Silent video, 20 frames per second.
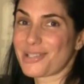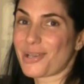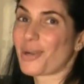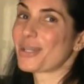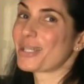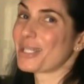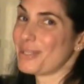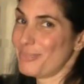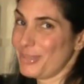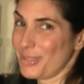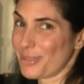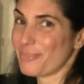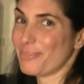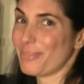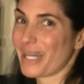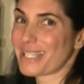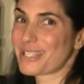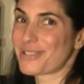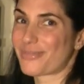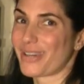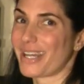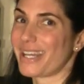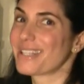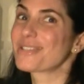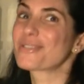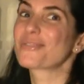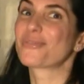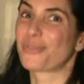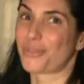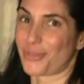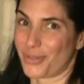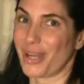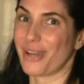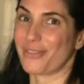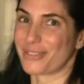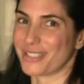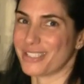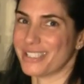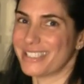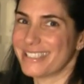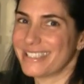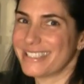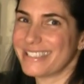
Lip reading: are going to be your best friends forever.